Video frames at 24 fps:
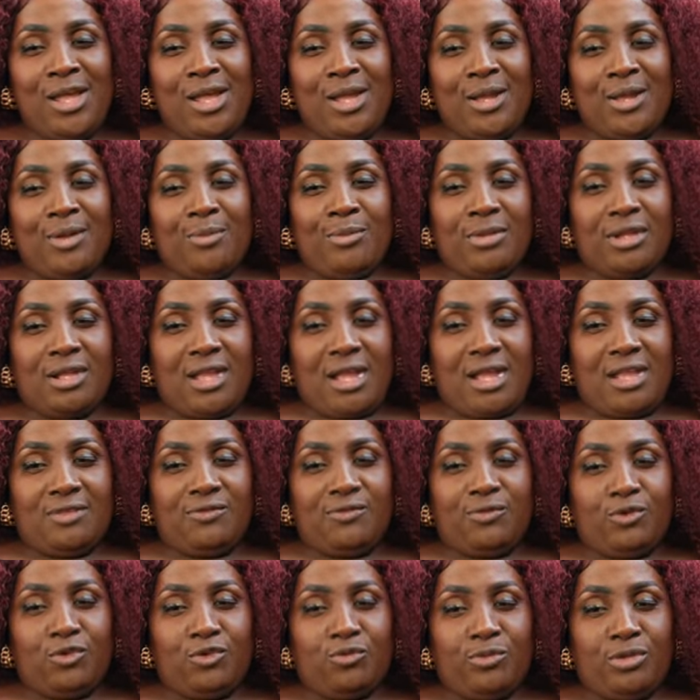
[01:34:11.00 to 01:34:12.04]
the country
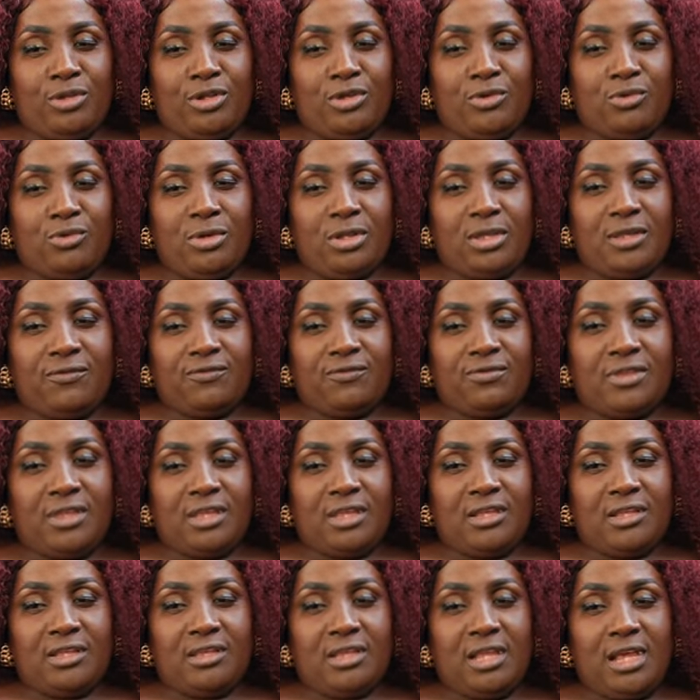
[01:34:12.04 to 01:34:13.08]
is gonna know if they
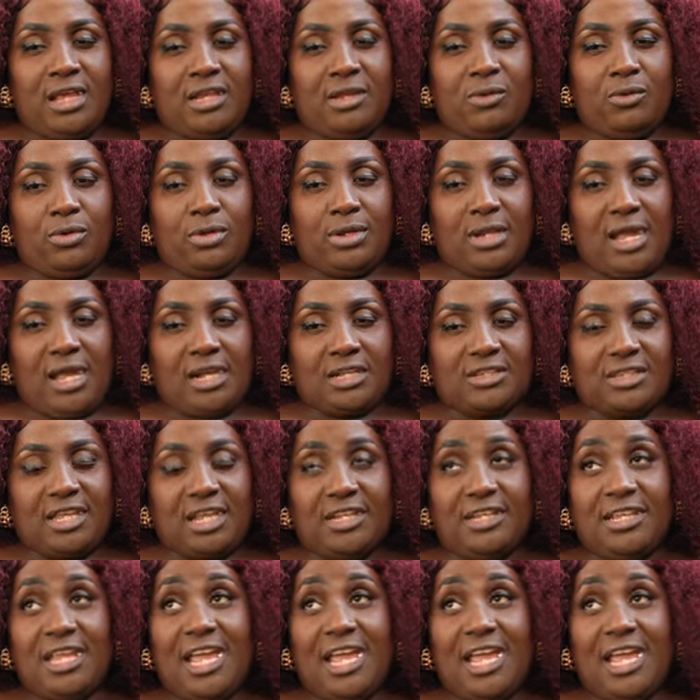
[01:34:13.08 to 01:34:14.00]
Nollywood actor died.